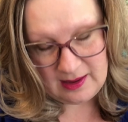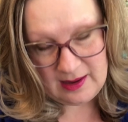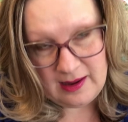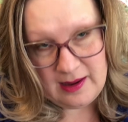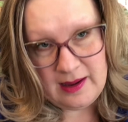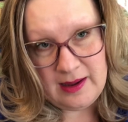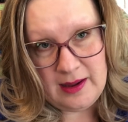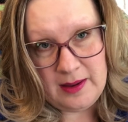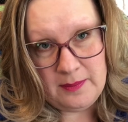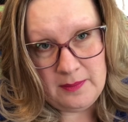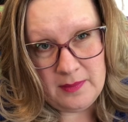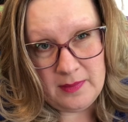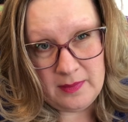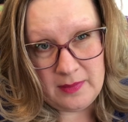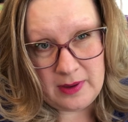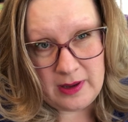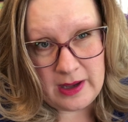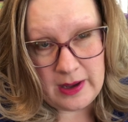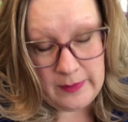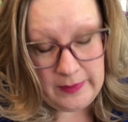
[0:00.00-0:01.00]

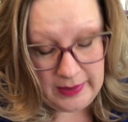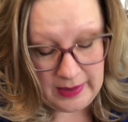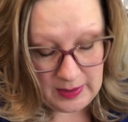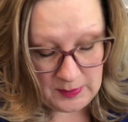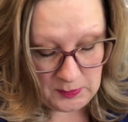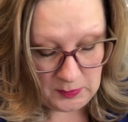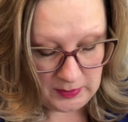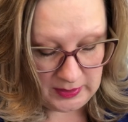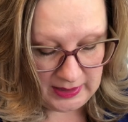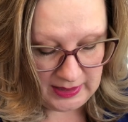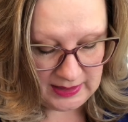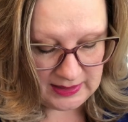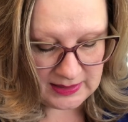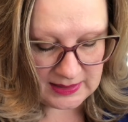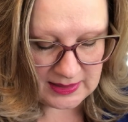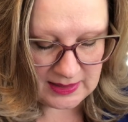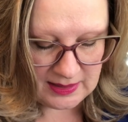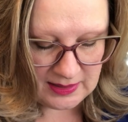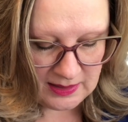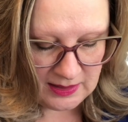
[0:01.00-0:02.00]
I'm coming up
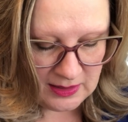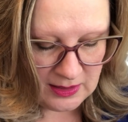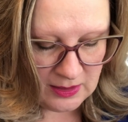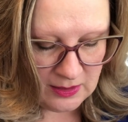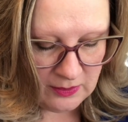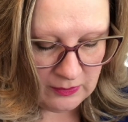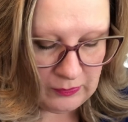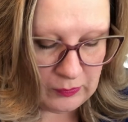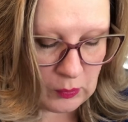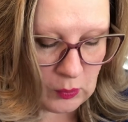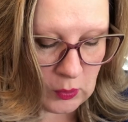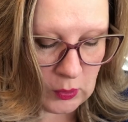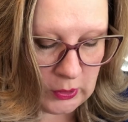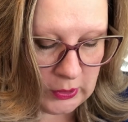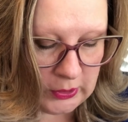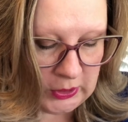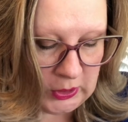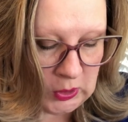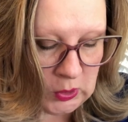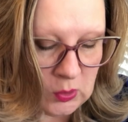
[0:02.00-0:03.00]
with
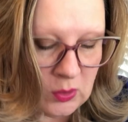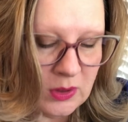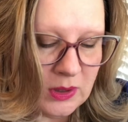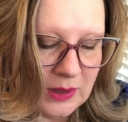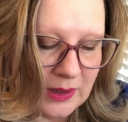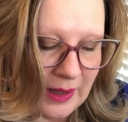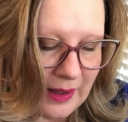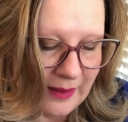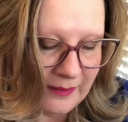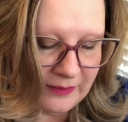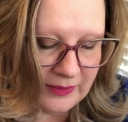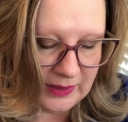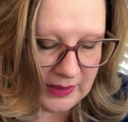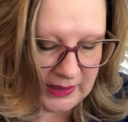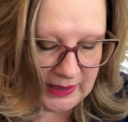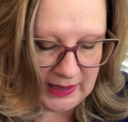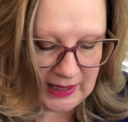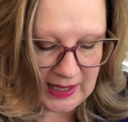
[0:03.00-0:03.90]
for you lovely